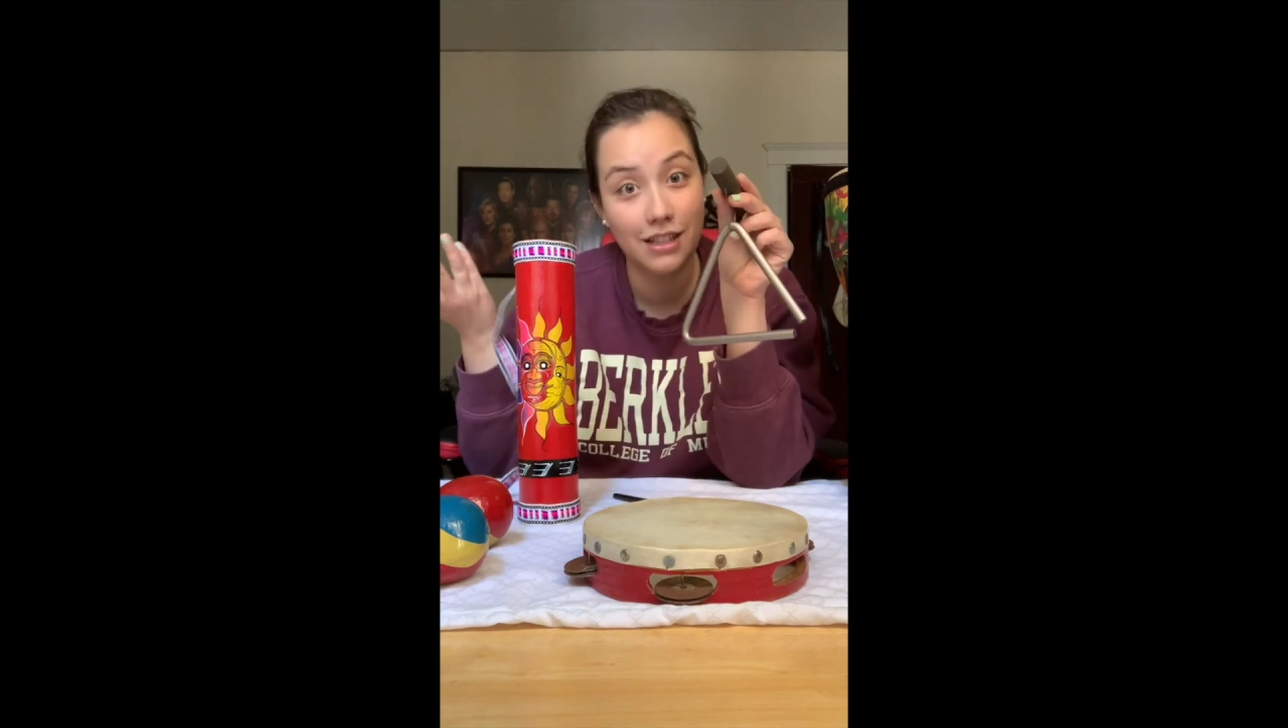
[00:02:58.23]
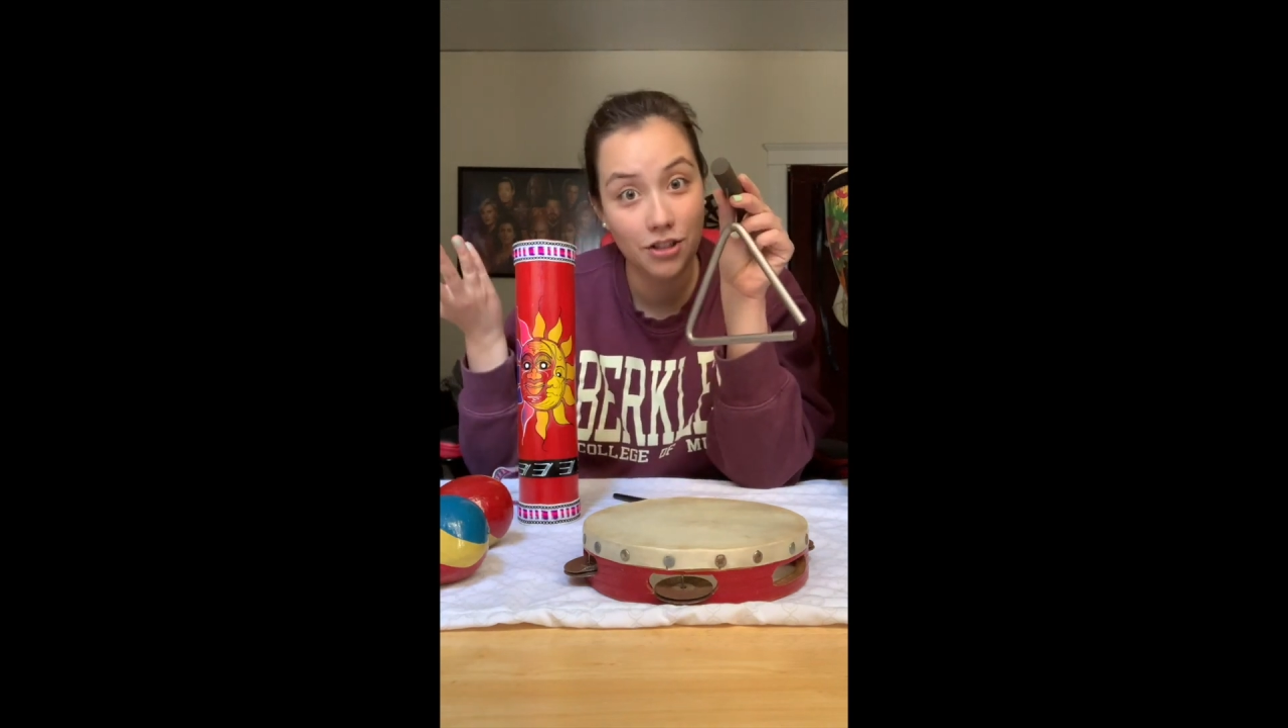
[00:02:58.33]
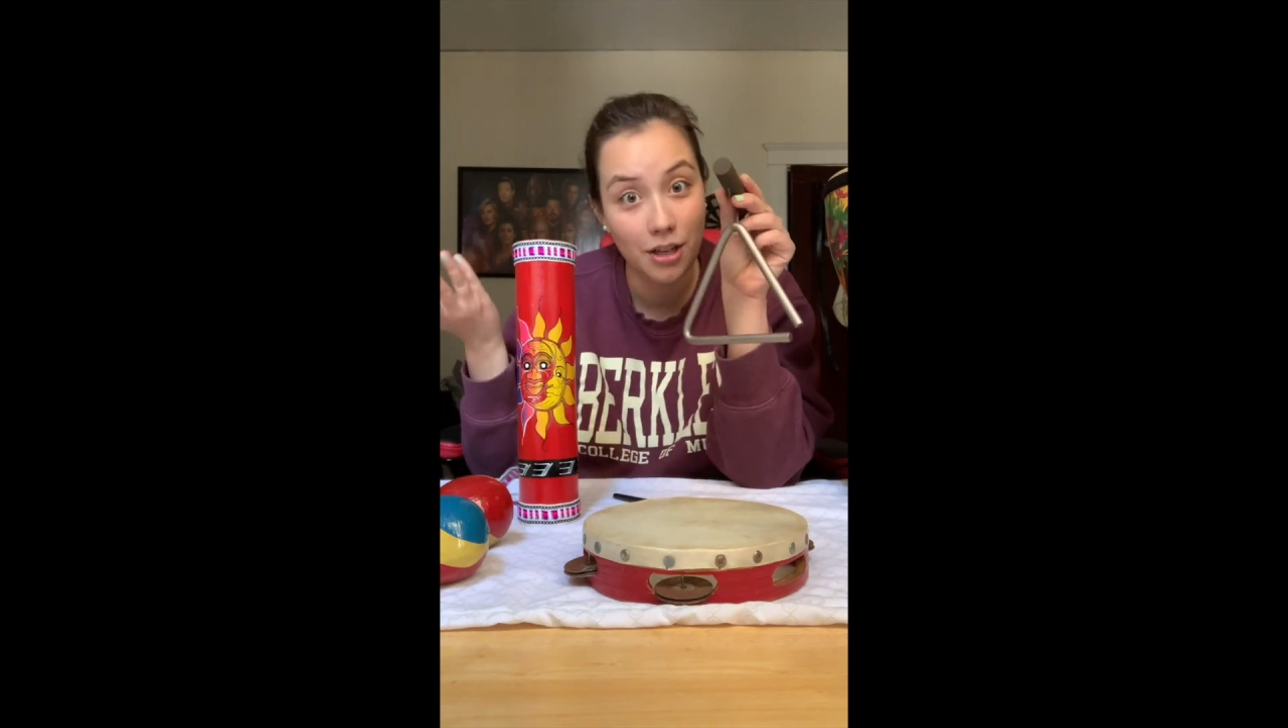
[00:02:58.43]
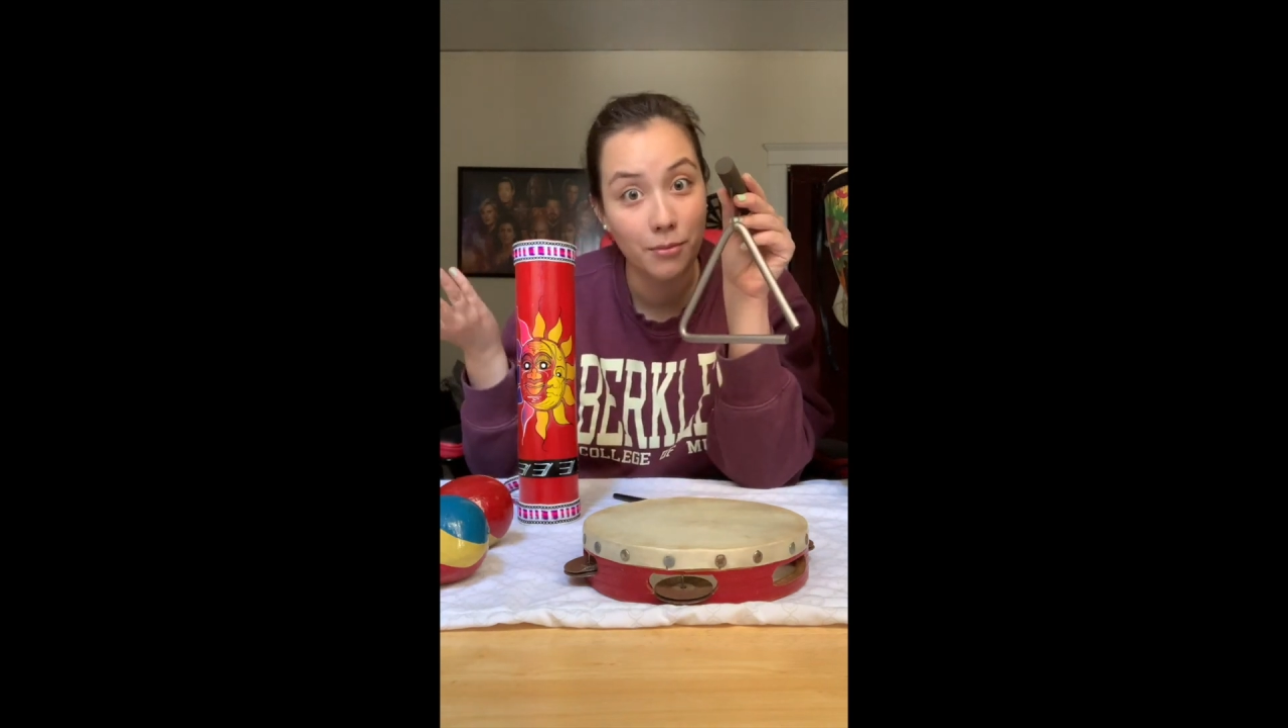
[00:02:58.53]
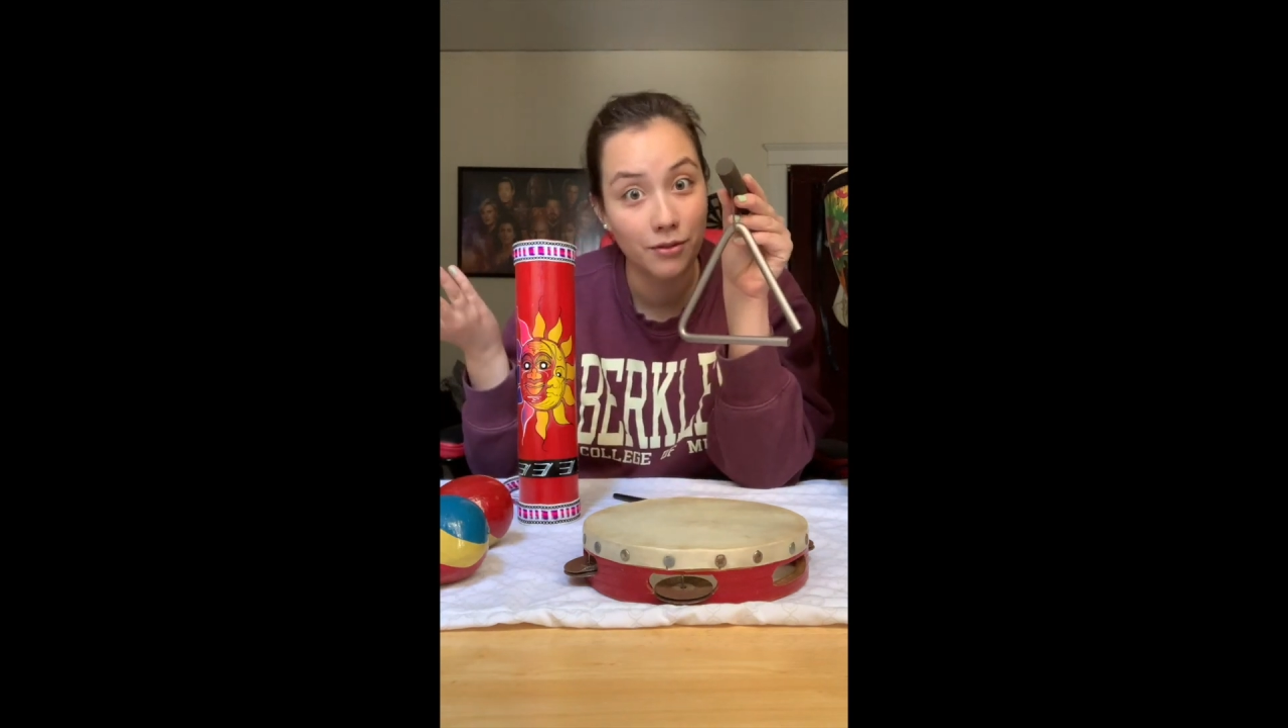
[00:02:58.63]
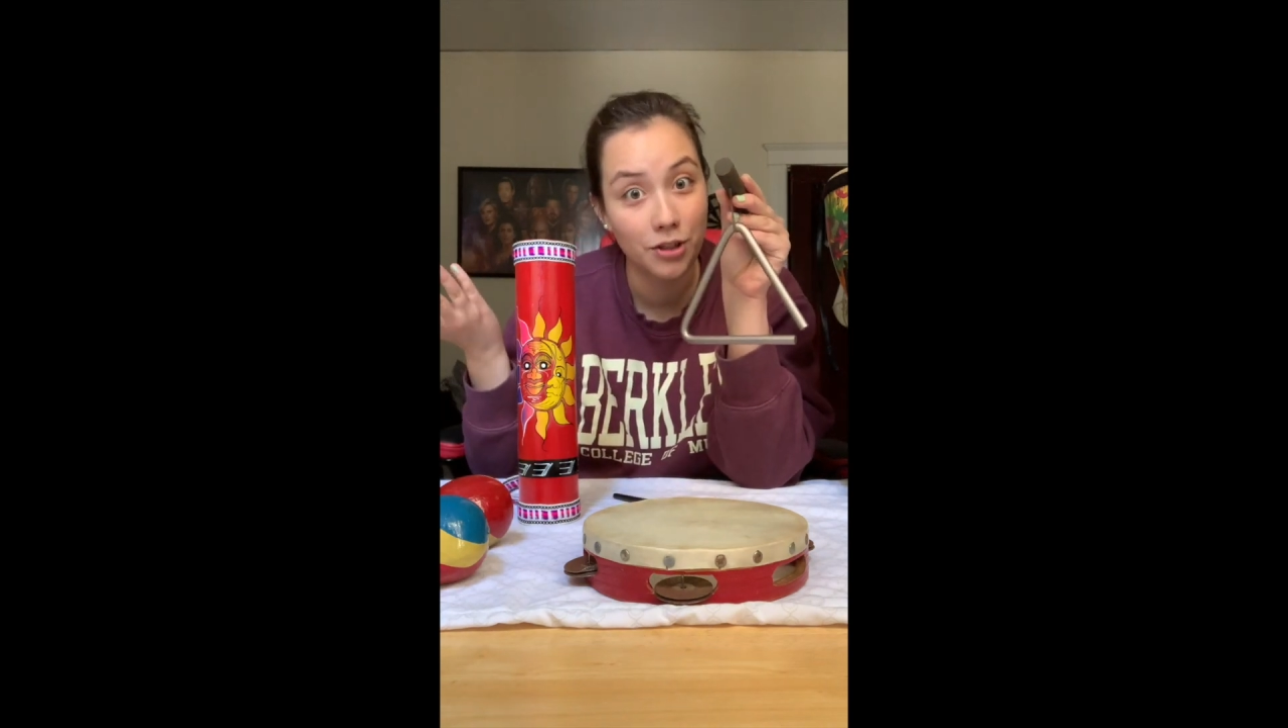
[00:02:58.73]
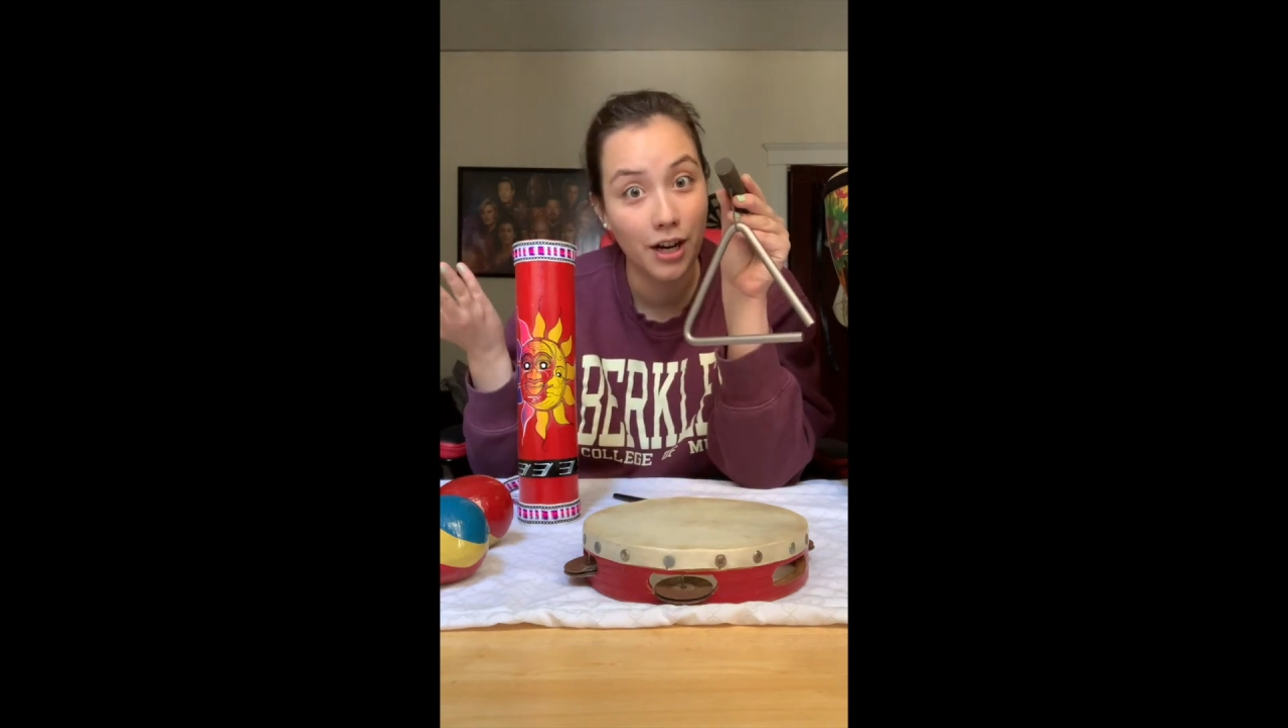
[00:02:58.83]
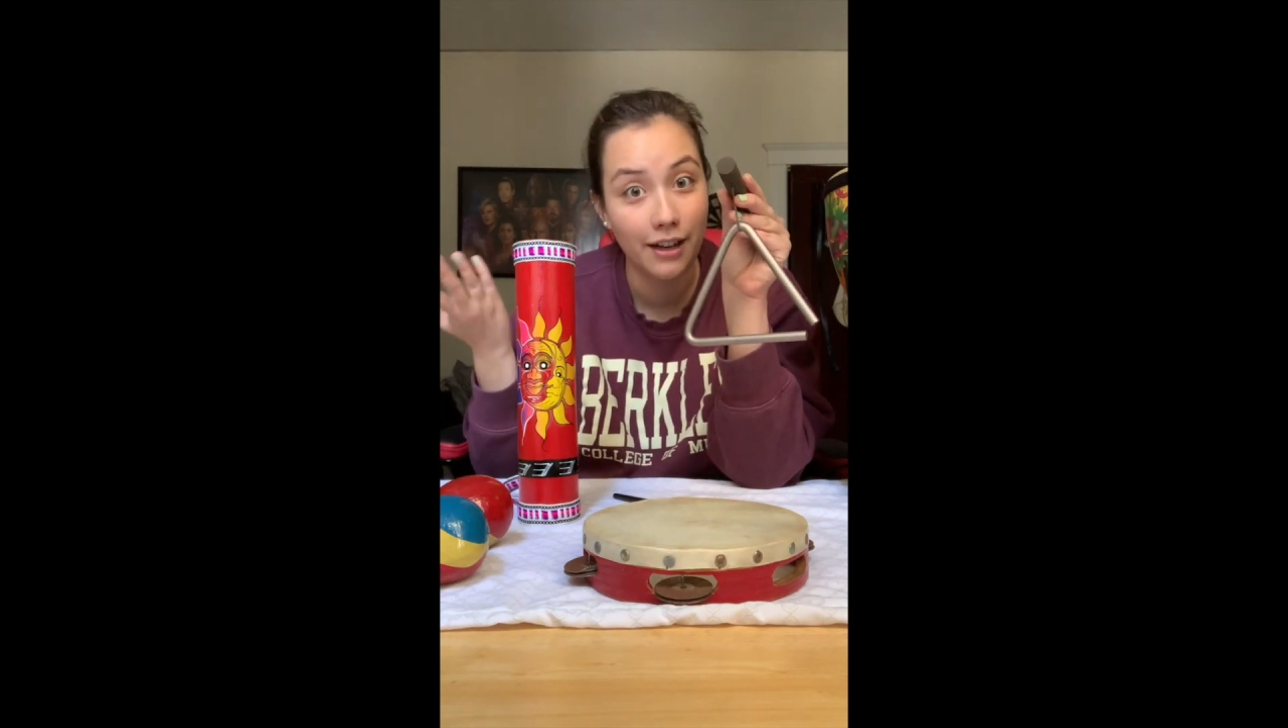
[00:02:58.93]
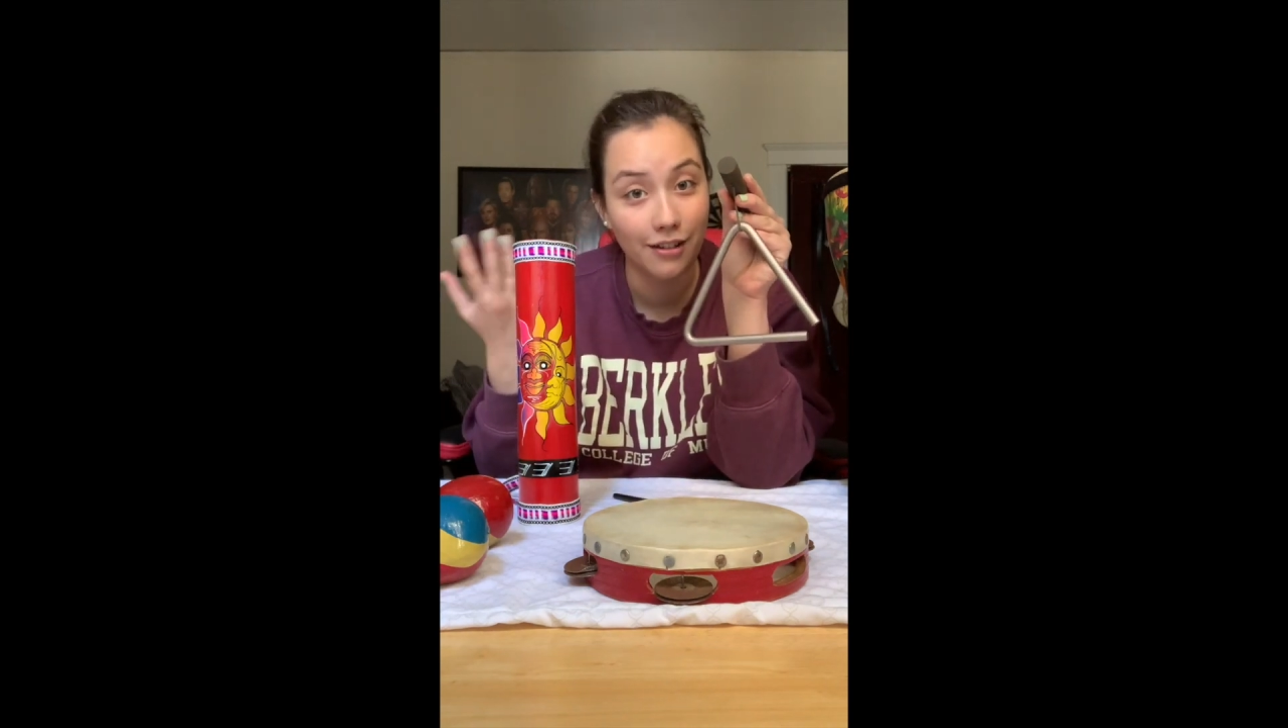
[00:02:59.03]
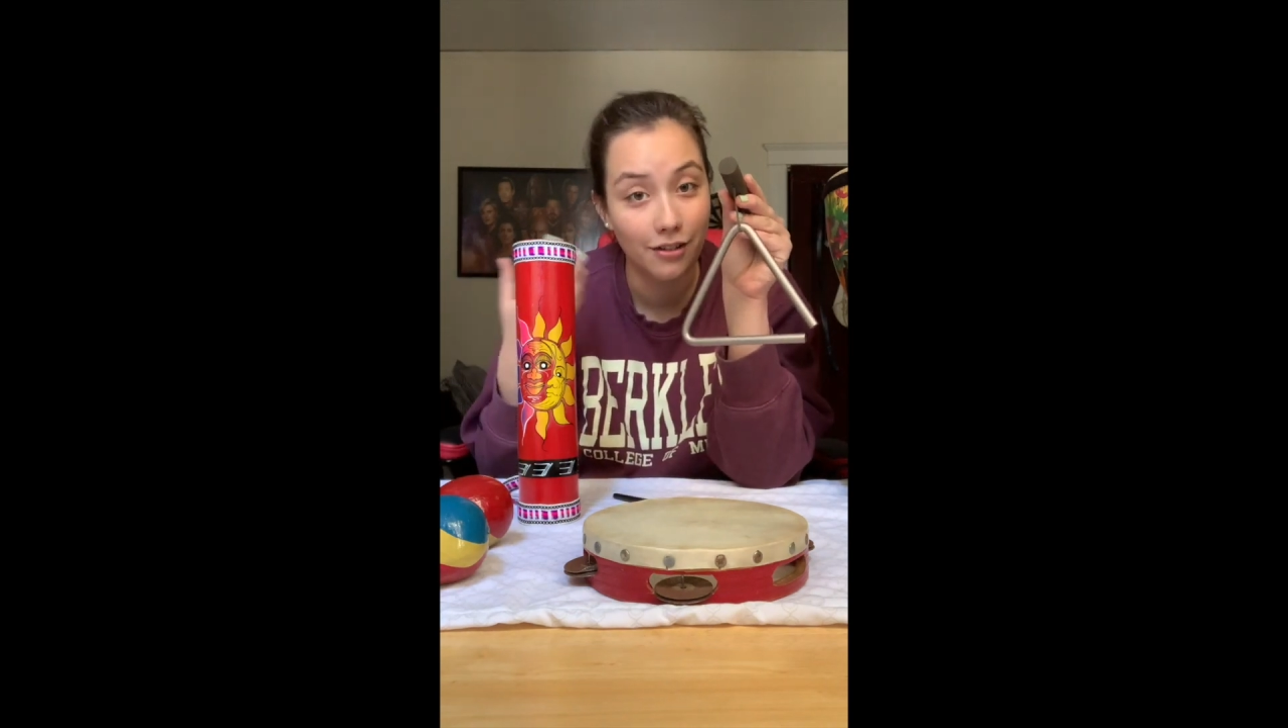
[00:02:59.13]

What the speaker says: shape of a triangle,